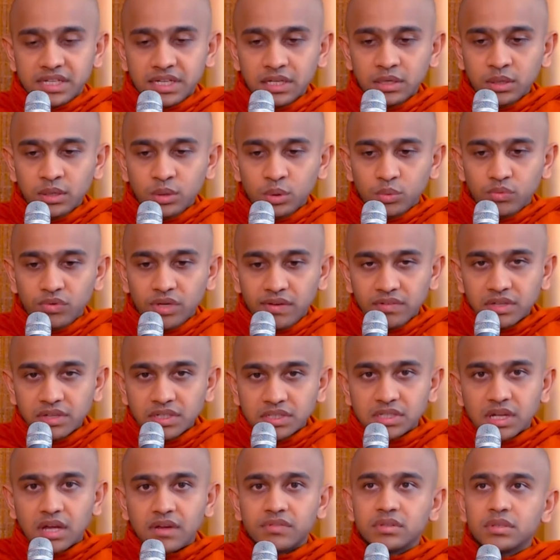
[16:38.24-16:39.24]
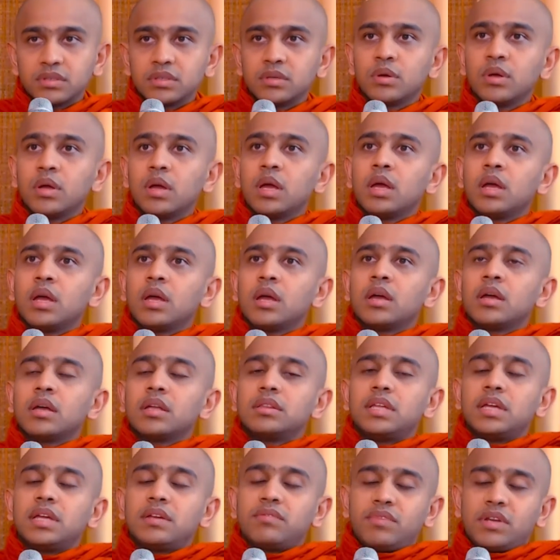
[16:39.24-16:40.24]
we will suffer.
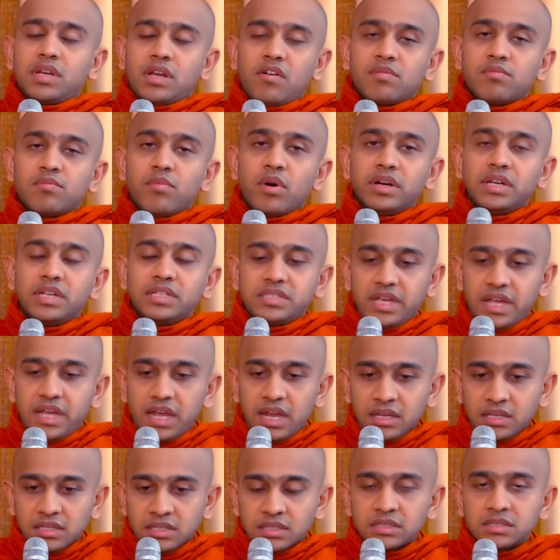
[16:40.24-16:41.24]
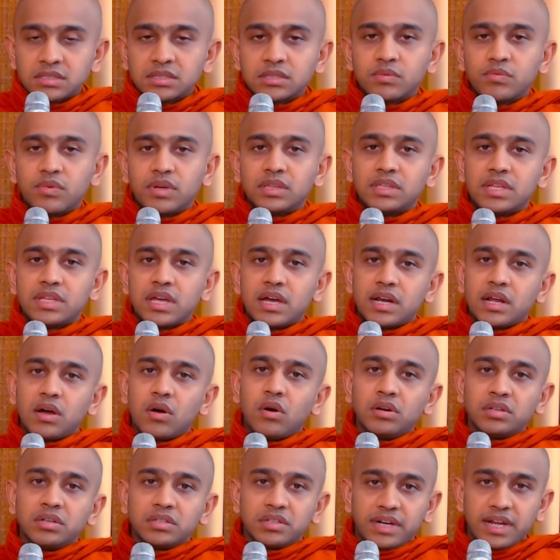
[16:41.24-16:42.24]
Then when our body changes, when there are
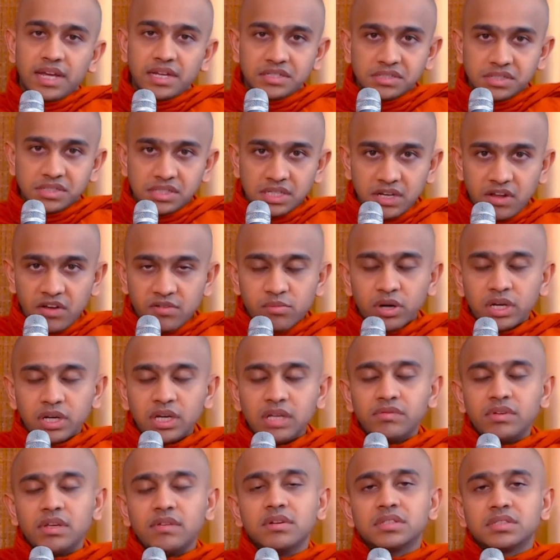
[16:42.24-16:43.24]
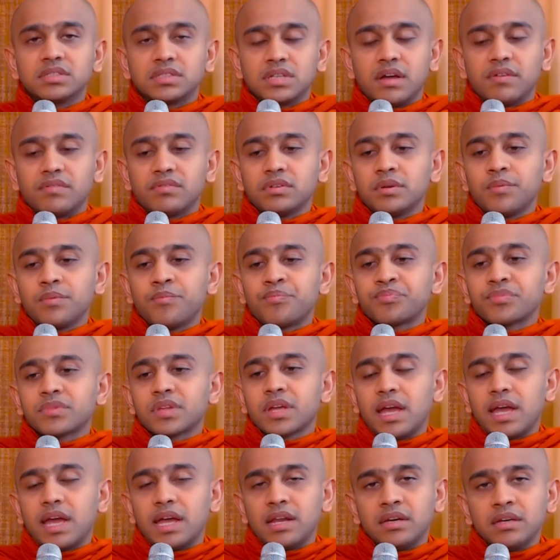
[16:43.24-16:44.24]
alterations in our body, we will suffer.
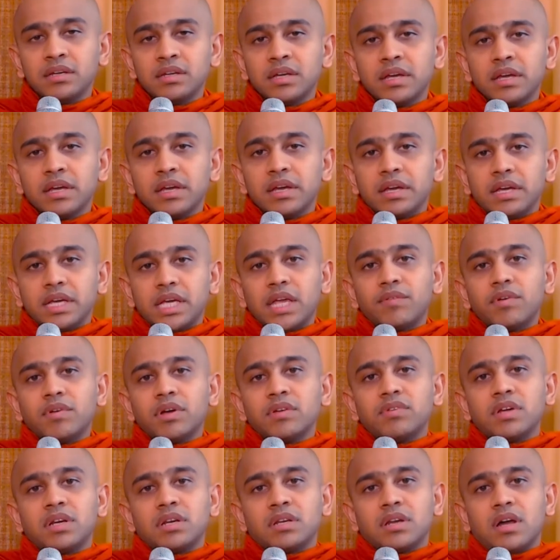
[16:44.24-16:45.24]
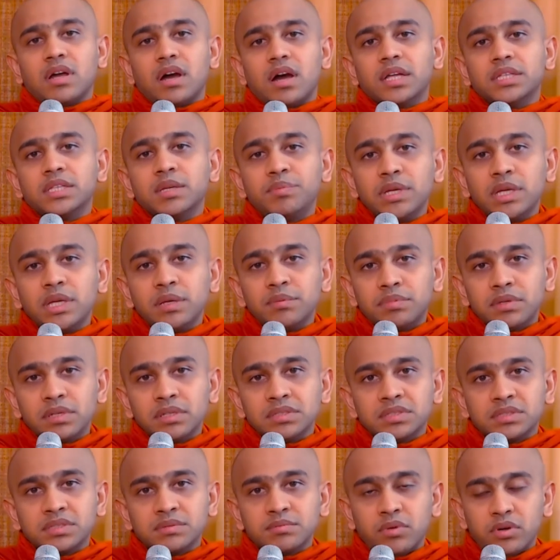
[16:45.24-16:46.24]
And even when other
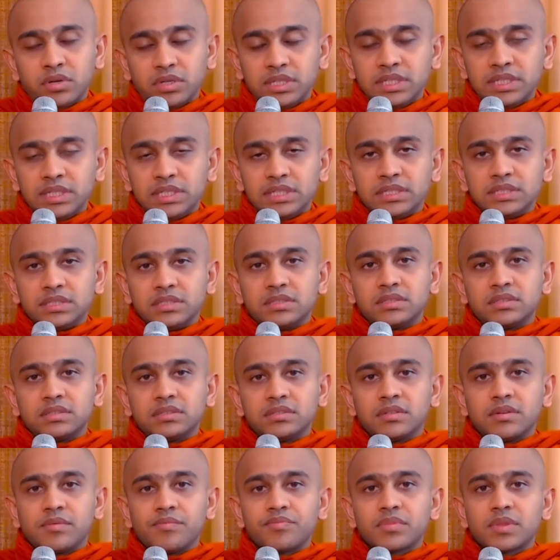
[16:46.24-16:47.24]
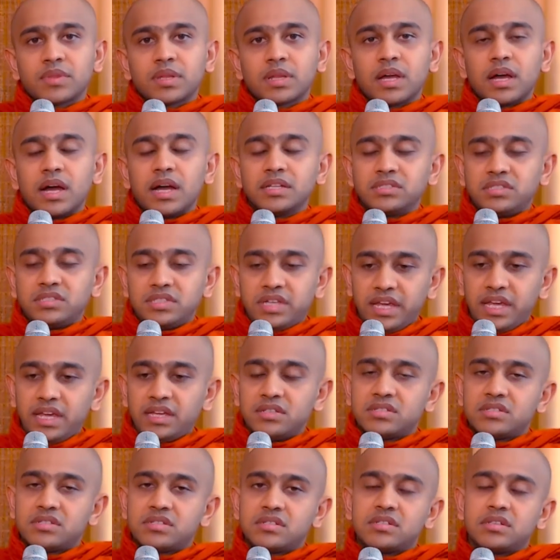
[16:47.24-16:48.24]
people's bodies are
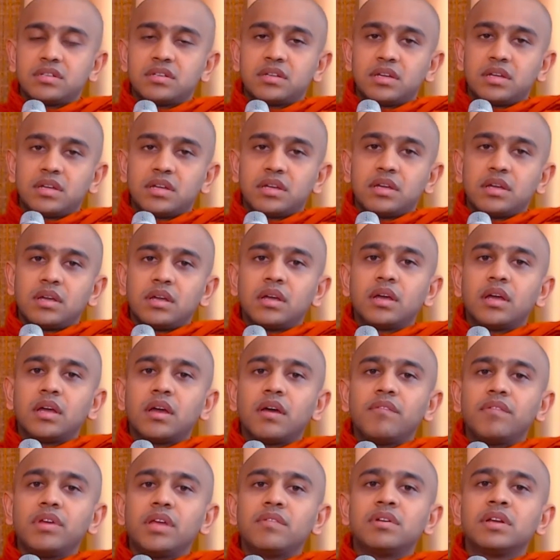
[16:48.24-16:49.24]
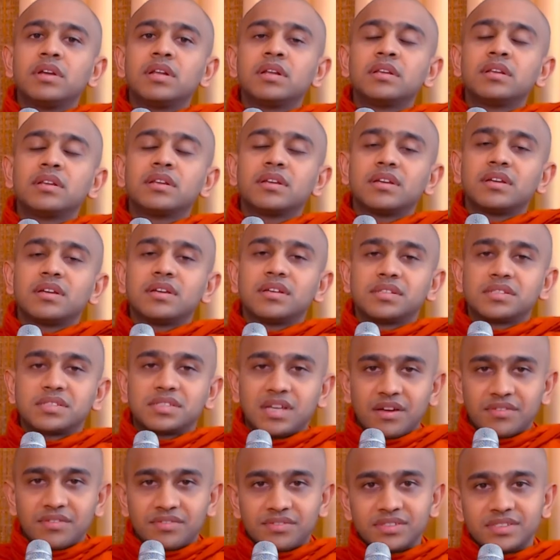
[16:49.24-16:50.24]
changed, we will suffer.